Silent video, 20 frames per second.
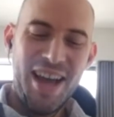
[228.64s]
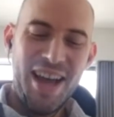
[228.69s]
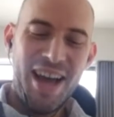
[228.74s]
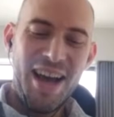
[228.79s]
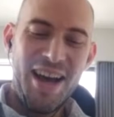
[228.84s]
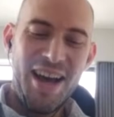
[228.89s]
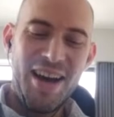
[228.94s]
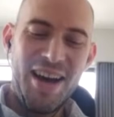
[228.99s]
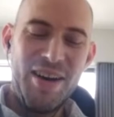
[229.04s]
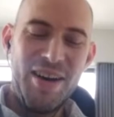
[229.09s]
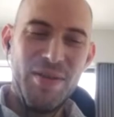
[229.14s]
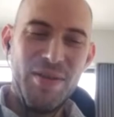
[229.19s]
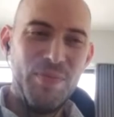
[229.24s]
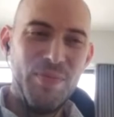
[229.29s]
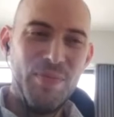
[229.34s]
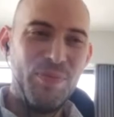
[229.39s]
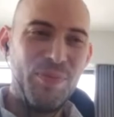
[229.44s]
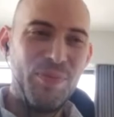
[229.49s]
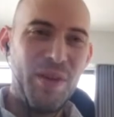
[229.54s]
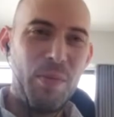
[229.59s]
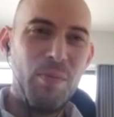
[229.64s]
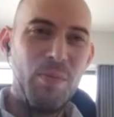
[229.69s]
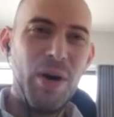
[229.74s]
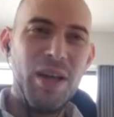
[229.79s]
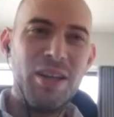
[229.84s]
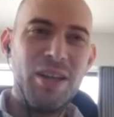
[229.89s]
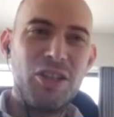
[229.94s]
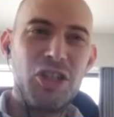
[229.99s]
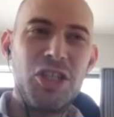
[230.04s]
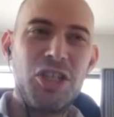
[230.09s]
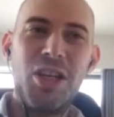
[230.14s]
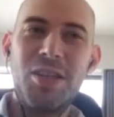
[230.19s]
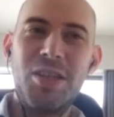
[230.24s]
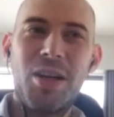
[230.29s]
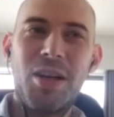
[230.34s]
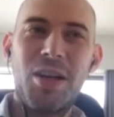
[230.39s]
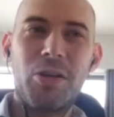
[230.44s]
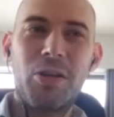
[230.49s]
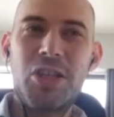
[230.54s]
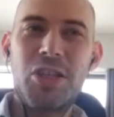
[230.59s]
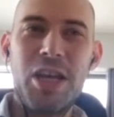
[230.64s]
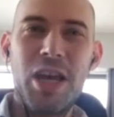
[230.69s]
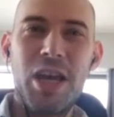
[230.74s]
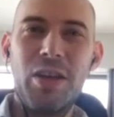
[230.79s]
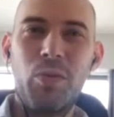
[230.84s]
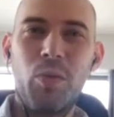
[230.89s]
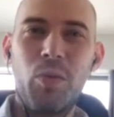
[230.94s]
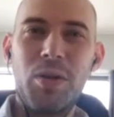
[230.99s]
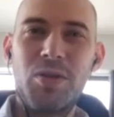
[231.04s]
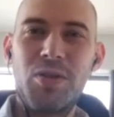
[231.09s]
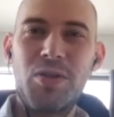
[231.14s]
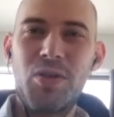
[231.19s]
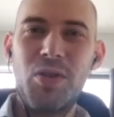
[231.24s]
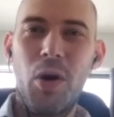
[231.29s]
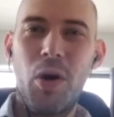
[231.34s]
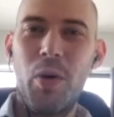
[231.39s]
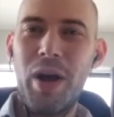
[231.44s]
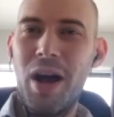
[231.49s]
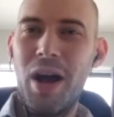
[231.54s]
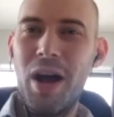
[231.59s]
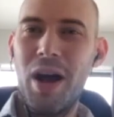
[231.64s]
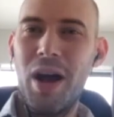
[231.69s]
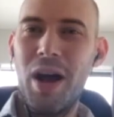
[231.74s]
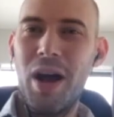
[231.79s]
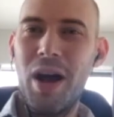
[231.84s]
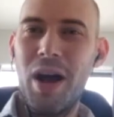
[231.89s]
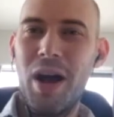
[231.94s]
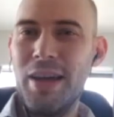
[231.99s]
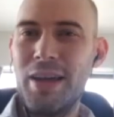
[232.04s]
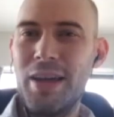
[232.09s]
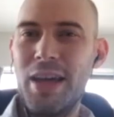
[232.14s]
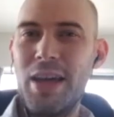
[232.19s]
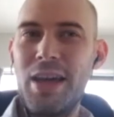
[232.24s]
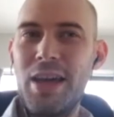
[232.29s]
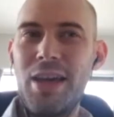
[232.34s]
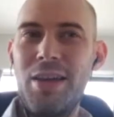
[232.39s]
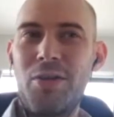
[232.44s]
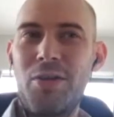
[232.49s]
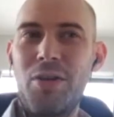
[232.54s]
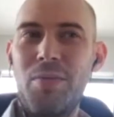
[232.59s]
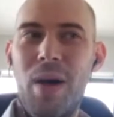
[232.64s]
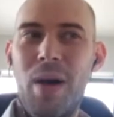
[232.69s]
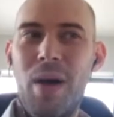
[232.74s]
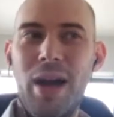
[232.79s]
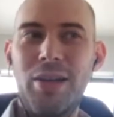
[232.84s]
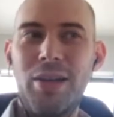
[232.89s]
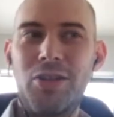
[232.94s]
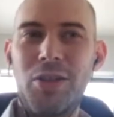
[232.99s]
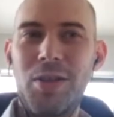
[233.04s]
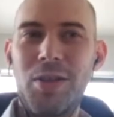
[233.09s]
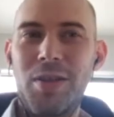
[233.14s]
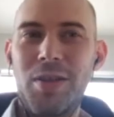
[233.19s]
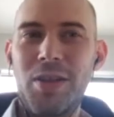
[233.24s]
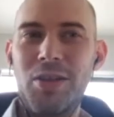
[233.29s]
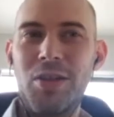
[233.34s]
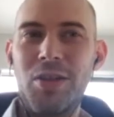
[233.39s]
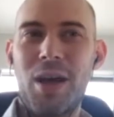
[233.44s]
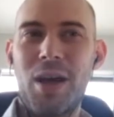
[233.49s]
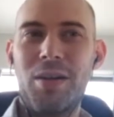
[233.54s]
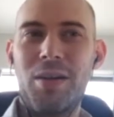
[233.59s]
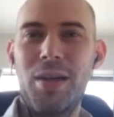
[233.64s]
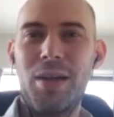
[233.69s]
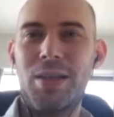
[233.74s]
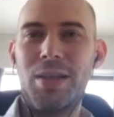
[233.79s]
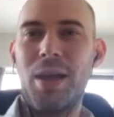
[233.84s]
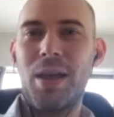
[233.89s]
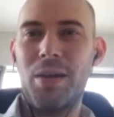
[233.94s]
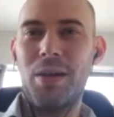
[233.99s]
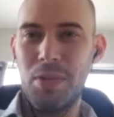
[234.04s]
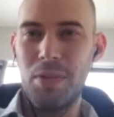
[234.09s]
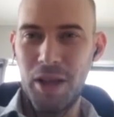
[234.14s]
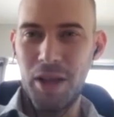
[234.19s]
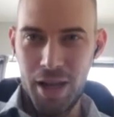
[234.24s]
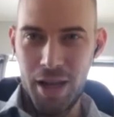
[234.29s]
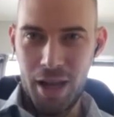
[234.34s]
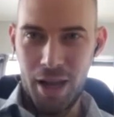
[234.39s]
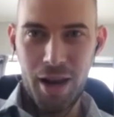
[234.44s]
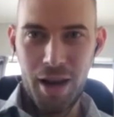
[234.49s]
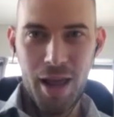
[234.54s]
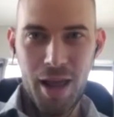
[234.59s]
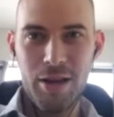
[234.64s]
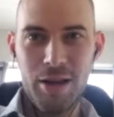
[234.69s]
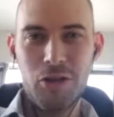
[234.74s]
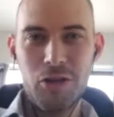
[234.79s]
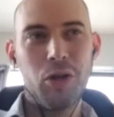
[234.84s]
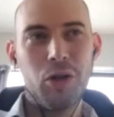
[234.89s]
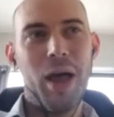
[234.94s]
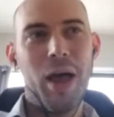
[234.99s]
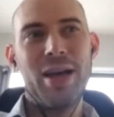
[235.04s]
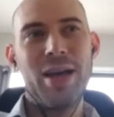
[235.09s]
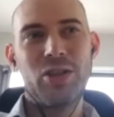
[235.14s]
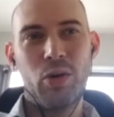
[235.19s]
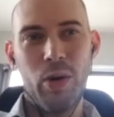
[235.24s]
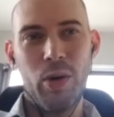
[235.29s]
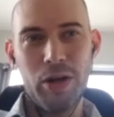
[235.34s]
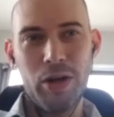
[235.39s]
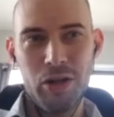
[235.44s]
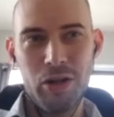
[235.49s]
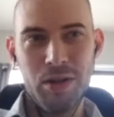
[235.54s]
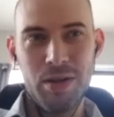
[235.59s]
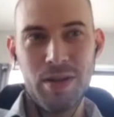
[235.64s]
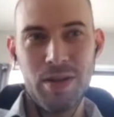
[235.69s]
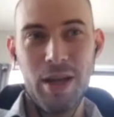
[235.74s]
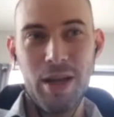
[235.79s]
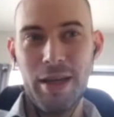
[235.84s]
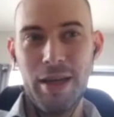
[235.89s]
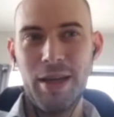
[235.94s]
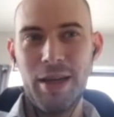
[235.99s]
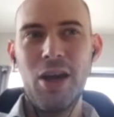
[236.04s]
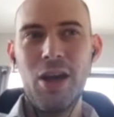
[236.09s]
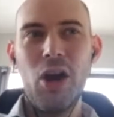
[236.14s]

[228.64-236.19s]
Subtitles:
But she doesn't understand what's going on. In her mind, she thinks she's on an extended play date, and she'll ask questions like,